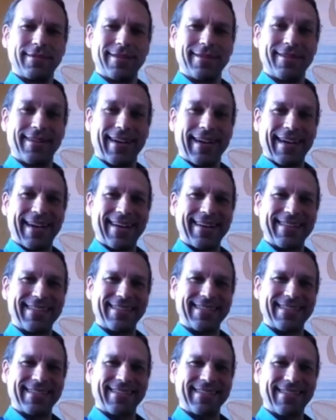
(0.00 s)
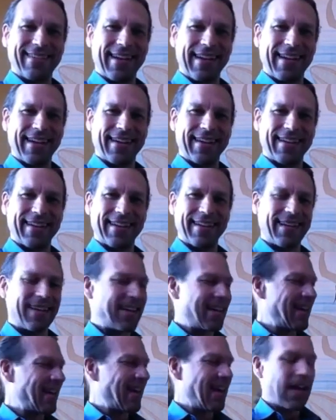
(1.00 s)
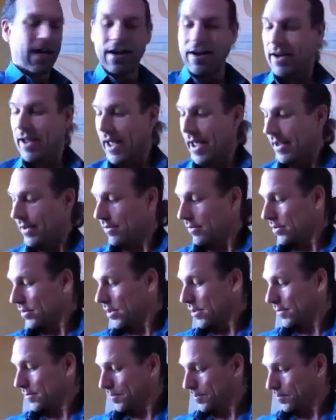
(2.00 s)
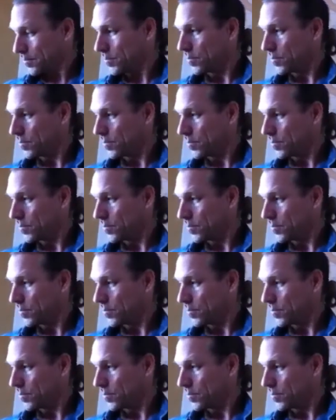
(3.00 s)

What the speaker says: Who cares, right? Okay, so